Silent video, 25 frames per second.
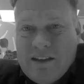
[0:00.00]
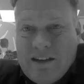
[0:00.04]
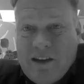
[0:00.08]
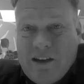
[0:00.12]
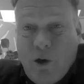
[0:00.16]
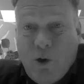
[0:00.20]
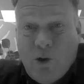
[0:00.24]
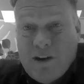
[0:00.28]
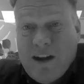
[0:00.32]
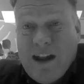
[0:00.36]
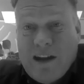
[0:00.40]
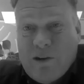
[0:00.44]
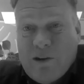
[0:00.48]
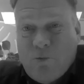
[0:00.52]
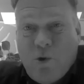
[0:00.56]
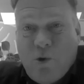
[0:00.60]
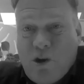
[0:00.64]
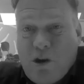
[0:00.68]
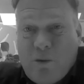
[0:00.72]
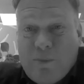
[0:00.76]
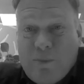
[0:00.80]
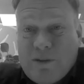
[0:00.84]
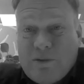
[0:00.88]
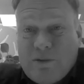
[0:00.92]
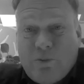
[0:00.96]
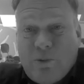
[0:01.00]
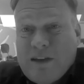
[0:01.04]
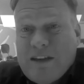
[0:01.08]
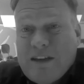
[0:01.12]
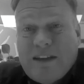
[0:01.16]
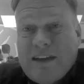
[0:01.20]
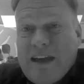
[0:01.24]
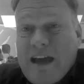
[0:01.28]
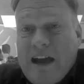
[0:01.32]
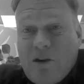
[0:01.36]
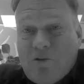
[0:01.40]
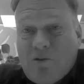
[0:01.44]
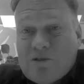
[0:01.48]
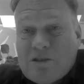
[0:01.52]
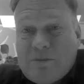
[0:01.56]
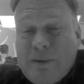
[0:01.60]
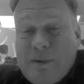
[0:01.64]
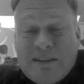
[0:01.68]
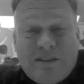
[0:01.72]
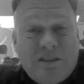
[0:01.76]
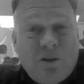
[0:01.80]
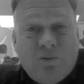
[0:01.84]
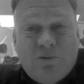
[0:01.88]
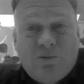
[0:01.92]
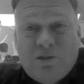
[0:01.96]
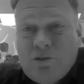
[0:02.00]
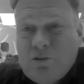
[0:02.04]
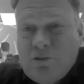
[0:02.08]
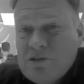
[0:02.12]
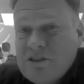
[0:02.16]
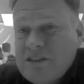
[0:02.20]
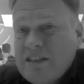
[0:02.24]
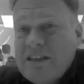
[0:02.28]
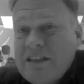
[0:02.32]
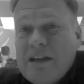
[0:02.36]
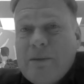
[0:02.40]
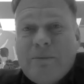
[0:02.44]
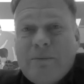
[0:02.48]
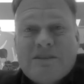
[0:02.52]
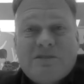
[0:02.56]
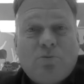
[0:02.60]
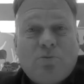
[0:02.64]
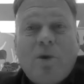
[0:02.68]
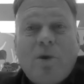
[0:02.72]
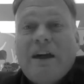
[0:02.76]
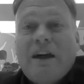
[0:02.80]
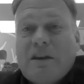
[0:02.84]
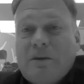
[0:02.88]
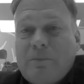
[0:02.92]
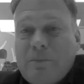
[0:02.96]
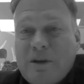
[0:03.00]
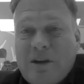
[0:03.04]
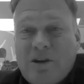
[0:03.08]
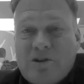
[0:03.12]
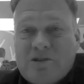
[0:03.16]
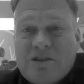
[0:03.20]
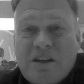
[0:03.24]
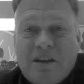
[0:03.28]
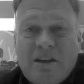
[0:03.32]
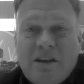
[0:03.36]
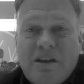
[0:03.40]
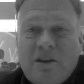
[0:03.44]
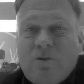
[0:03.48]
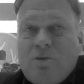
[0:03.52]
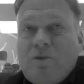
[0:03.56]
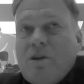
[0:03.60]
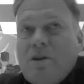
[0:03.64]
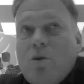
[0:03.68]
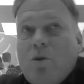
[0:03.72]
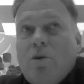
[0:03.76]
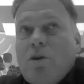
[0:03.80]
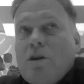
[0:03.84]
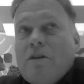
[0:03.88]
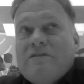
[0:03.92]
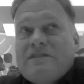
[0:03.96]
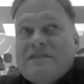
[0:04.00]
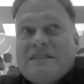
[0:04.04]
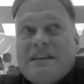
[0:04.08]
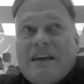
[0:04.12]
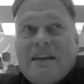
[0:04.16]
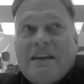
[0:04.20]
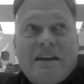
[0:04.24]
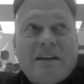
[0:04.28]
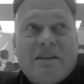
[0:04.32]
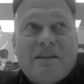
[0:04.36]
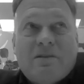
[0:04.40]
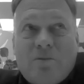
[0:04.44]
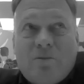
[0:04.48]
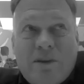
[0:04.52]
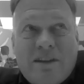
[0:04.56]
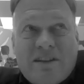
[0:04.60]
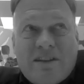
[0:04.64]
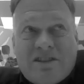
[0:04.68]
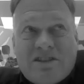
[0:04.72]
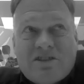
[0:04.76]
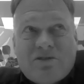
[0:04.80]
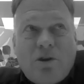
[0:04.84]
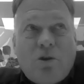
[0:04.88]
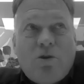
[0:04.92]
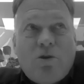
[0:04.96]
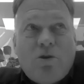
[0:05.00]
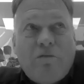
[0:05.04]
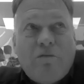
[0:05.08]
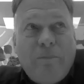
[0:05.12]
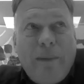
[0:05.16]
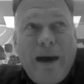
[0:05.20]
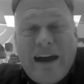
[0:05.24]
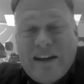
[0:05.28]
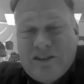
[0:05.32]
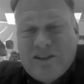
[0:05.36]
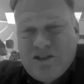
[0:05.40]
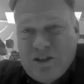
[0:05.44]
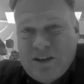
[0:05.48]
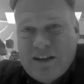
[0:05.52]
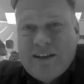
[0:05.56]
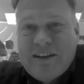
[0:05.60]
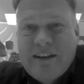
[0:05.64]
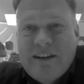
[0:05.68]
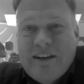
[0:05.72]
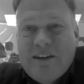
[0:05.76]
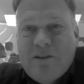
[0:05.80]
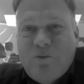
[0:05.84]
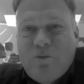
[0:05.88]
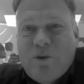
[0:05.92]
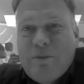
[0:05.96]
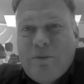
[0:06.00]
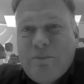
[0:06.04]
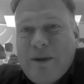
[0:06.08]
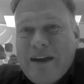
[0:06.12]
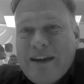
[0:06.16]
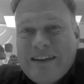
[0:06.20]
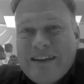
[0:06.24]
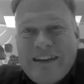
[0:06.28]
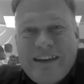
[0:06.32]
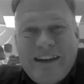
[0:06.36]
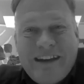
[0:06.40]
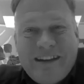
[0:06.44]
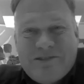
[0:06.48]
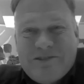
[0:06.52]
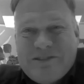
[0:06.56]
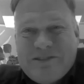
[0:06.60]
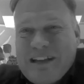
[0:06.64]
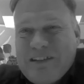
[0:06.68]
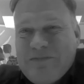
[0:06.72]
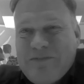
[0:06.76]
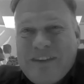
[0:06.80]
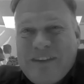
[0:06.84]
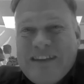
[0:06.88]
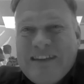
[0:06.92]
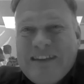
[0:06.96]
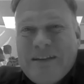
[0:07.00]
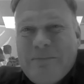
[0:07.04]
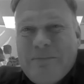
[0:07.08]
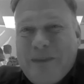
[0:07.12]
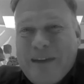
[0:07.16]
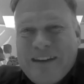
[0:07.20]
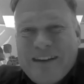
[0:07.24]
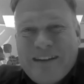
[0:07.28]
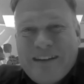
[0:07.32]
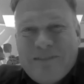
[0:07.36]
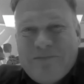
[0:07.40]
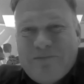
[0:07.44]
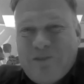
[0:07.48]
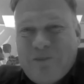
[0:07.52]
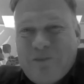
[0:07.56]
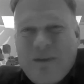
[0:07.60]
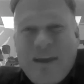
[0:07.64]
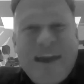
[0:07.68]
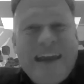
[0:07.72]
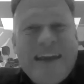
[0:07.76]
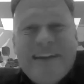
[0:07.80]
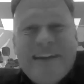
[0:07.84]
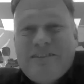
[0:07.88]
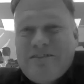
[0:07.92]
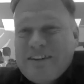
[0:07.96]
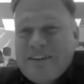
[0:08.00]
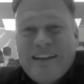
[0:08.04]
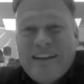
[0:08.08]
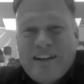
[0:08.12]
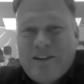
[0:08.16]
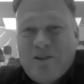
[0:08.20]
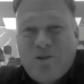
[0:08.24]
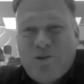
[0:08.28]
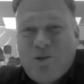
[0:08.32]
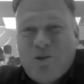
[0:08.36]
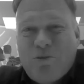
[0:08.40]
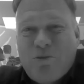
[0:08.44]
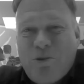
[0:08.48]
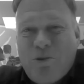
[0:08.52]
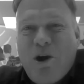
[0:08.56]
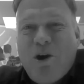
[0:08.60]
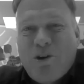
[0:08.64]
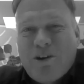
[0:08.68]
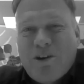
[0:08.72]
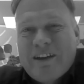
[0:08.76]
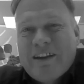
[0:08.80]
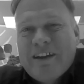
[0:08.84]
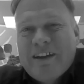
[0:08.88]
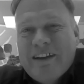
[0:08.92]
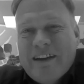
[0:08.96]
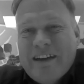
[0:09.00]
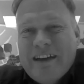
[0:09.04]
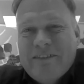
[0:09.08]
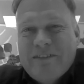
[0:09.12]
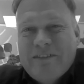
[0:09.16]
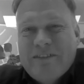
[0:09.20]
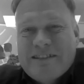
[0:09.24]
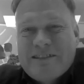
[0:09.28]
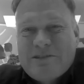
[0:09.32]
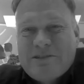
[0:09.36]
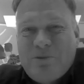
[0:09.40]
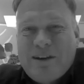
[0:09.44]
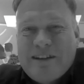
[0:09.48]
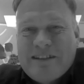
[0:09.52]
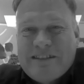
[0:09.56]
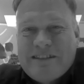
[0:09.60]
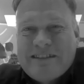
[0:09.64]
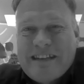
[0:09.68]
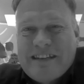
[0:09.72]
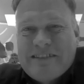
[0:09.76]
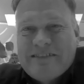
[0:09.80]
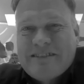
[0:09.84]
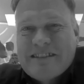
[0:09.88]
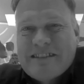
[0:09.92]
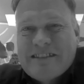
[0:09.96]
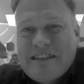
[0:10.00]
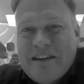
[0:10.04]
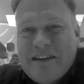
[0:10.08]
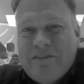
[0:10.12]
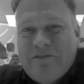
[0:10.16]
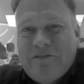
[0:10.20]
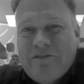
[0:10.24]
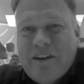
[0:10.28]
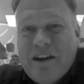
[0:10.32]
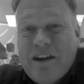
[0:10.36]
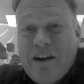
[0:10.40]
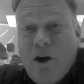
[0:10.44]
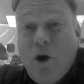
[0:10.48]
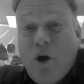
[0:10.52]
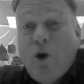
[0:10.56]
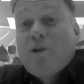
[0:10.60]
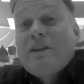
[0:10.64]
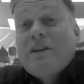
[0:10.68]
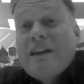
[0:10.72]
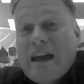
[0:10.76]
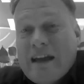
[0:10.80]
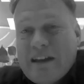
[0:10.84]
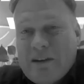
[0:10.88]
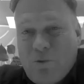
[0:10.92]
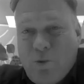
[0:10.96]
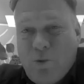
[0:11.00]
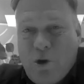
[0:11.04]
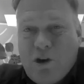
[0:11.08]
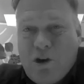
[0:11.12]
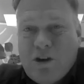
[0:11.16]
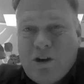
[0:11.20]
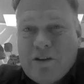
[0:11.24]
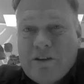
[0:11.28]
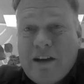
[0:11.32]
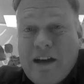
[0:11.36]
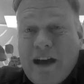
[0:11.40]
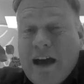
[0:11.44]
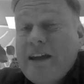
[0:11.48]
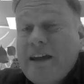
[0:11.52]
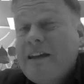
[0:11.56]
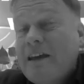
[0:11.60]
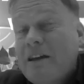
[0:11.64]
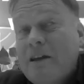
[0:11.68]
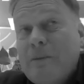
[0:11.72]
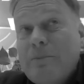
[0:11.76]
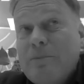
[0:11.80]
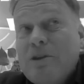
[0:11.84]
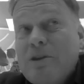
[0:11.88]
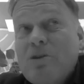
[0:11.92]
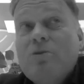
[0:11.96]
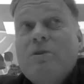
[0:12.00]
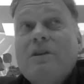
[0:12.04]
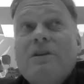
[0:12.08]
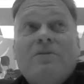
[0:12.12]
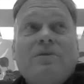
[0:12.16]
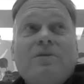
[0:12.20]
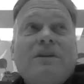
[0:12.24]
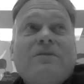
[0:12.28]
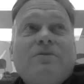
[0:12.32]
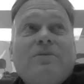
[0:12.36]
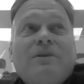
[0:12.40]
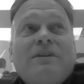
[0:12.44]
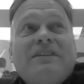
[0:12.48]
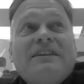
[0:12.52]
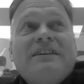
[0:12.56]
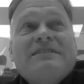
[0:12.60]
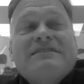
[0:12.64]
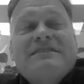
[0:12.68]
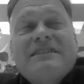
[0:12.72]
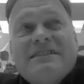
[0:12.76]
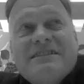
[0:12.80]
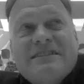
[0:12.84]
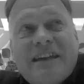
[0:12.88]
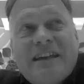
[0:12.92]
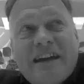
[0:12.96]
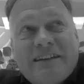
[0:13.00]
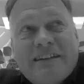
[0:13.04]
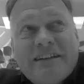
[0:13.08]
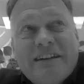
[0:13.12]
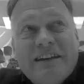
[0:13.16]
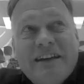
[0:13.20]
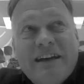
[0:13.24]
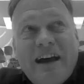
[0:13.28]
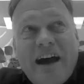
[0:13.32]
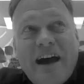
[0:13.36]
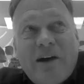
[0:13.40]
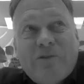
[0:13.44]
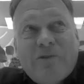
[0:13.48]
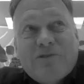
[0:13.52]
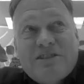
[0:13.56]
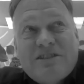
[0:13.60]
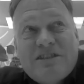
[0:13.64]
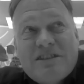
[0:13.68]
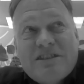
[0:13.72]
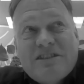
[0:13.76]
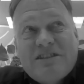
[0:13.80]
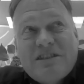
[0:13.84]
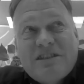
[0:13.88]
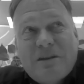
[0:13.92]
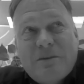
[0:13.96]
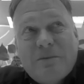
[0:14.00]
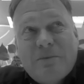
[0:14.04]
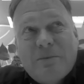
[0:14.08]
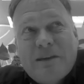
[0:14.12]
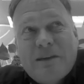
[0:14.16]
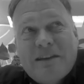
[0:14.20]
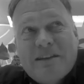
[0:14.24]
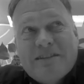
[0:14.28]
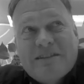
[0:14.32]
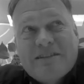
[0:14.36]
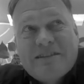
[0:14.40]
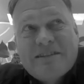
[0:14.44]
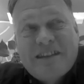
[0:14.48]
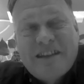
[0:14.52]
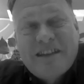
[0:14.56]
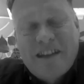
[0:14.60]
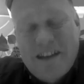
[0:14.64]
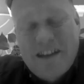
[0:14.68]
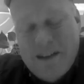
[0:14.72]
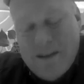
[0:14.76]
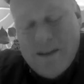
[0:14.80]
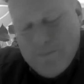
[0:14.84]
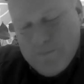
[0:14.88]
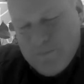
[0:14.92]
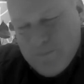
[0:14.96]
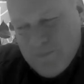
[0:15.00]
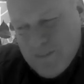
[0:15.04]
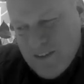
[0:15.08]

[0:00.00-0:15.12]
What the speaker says: the online world between accounts. But don't you see them as one? Because all of a sudden, with a stroke of magic, we're making ourselves independent from anything that could go wrong in this quite sensitive online world. And the beauty with this is that our system is, the